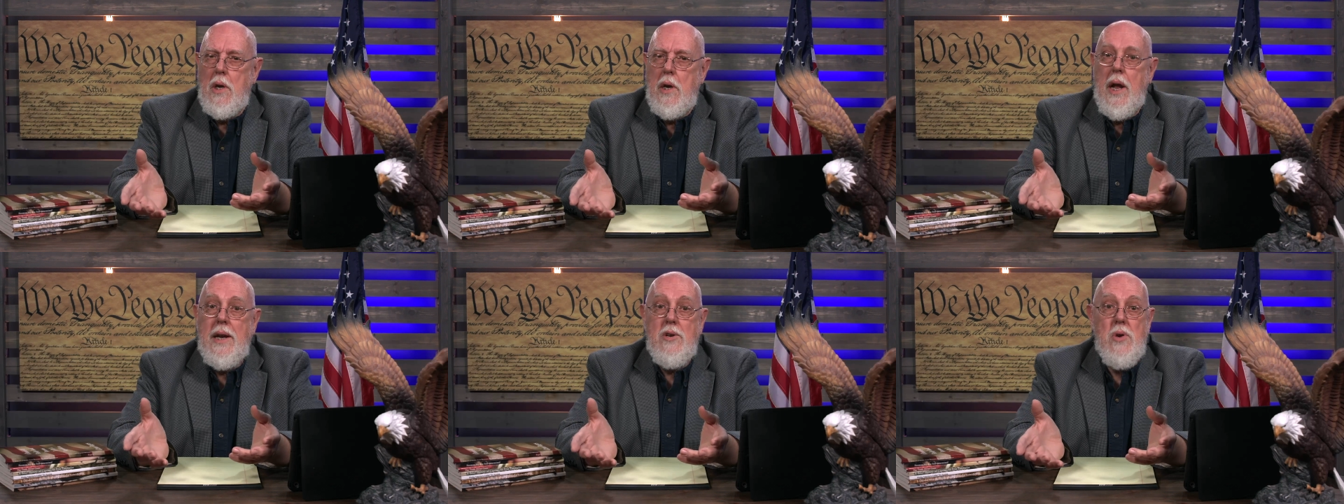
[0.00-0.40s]

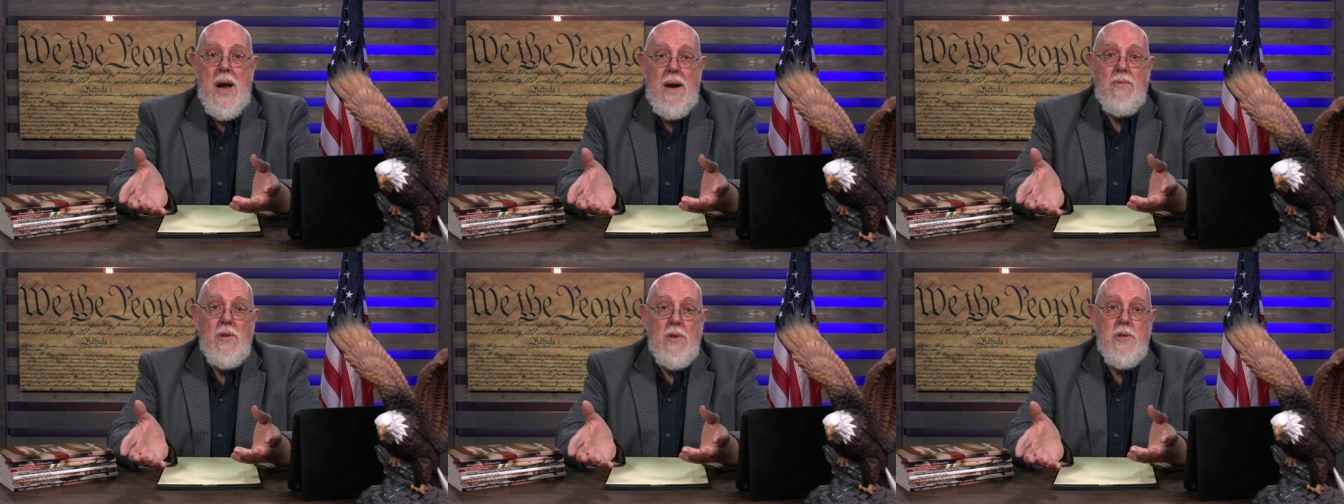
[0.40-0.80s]
And
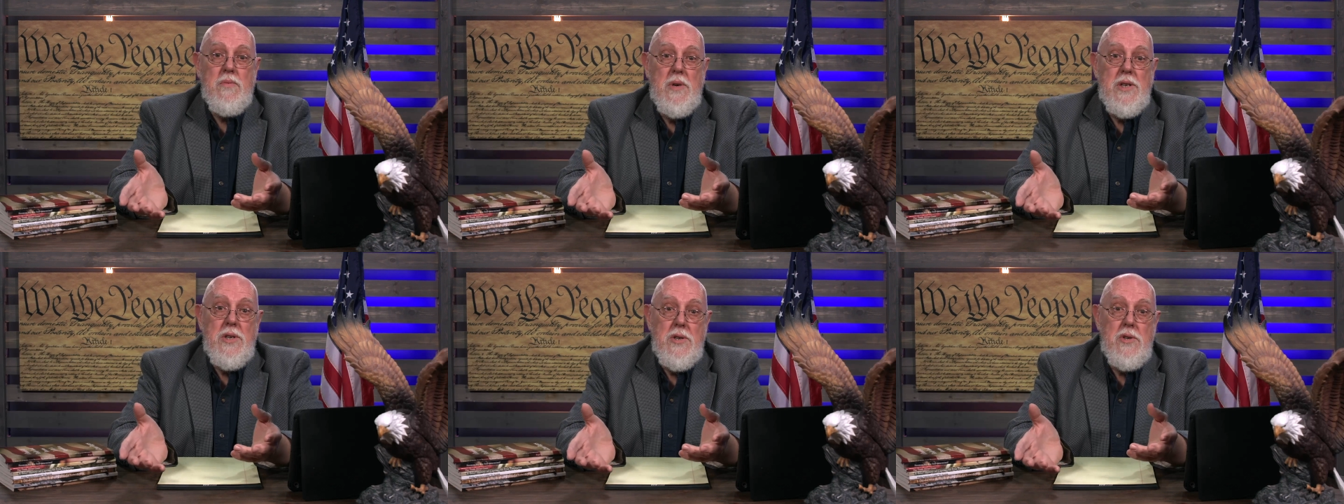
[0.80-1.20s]
travel as
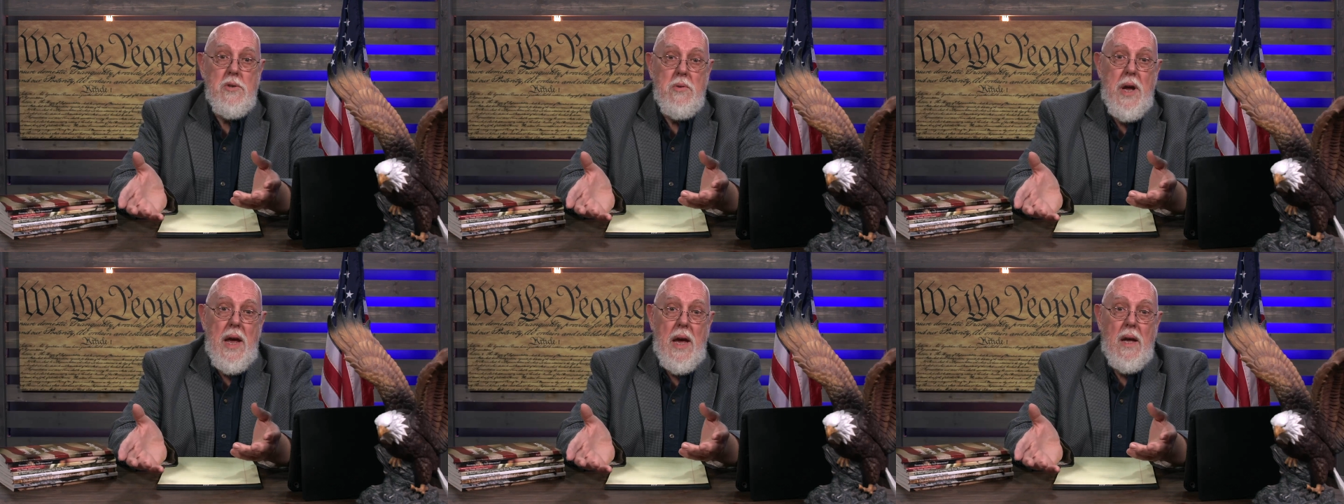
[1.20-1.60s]
much as
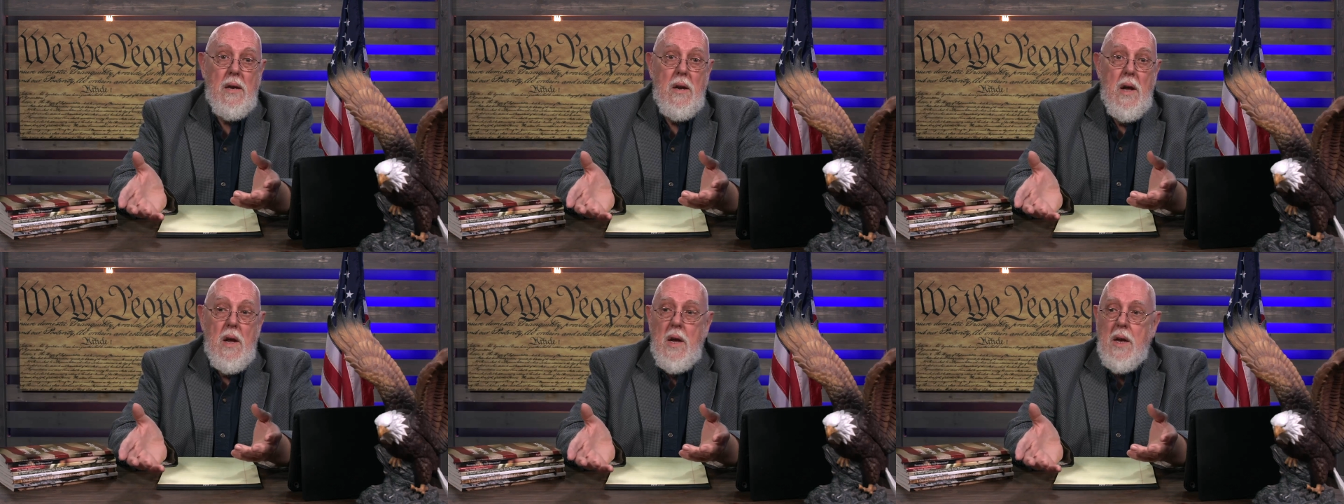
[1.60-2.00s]
you
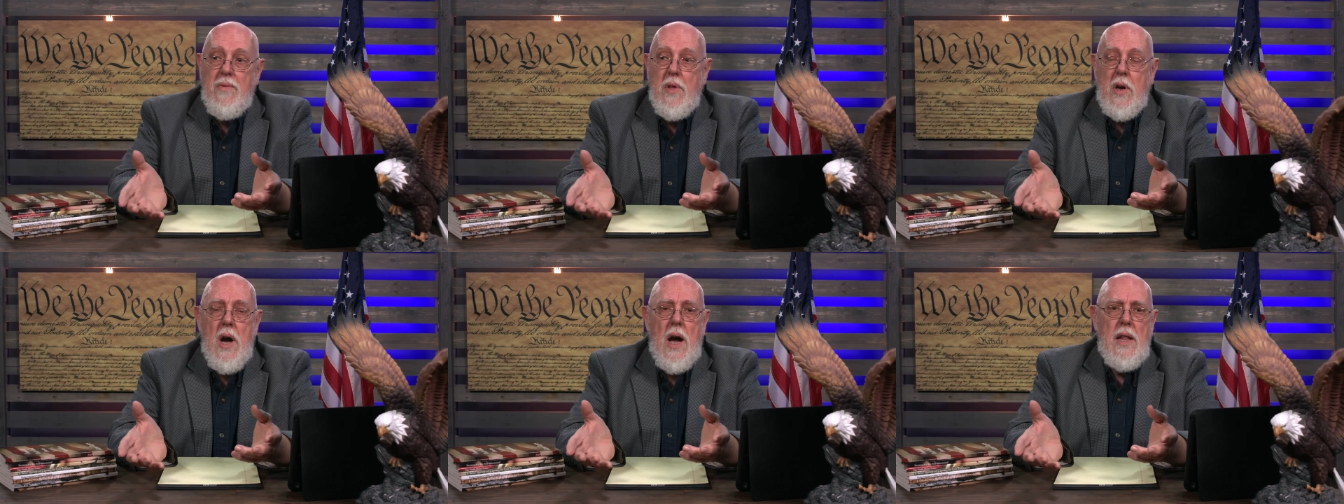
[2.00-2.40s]
can.
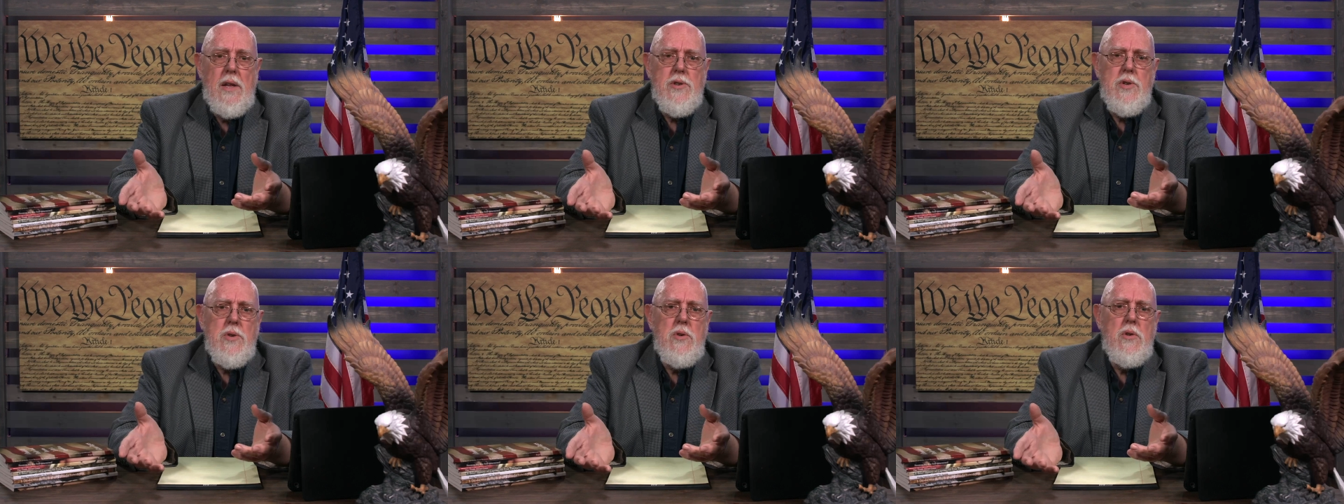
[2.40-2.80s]
If the
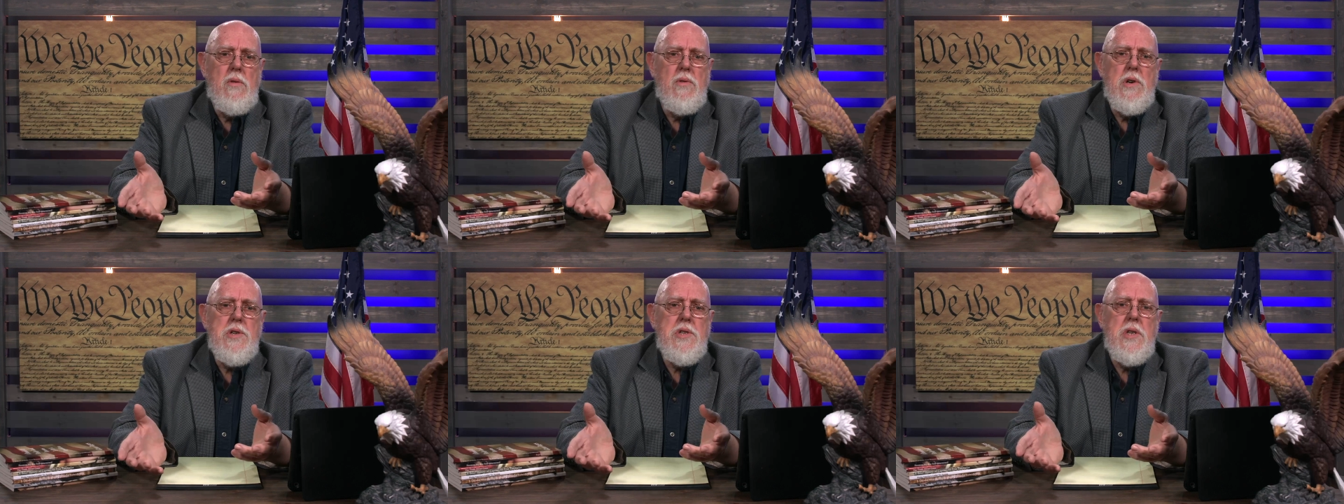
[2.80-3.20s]
college or
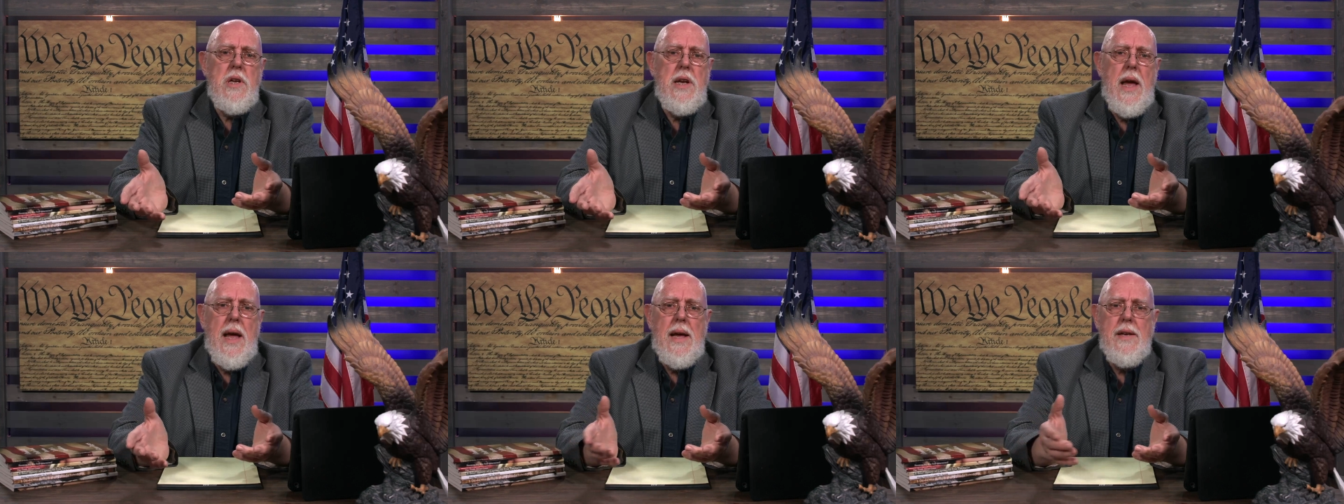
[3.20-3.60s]

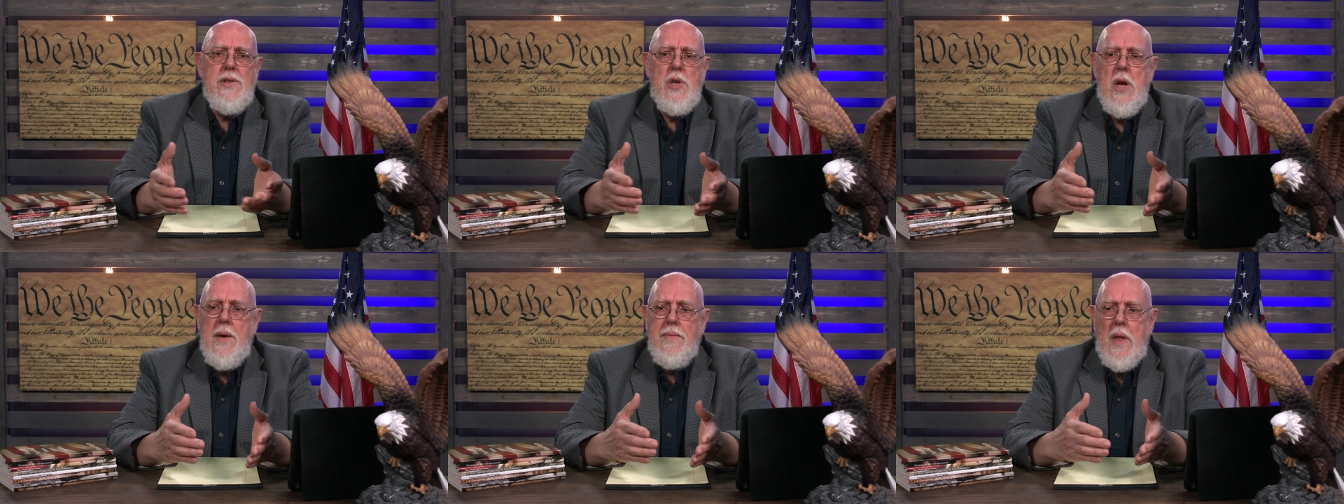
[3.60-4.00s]
university has